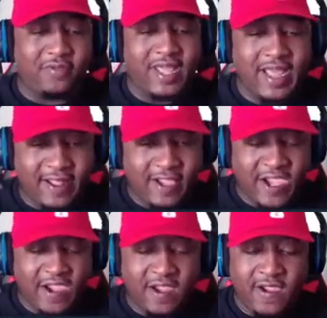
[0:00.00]
that.
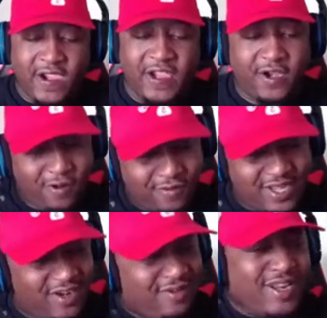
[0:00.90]
You know,
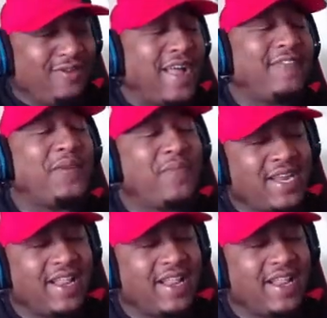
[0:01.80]
it don't it don't have to be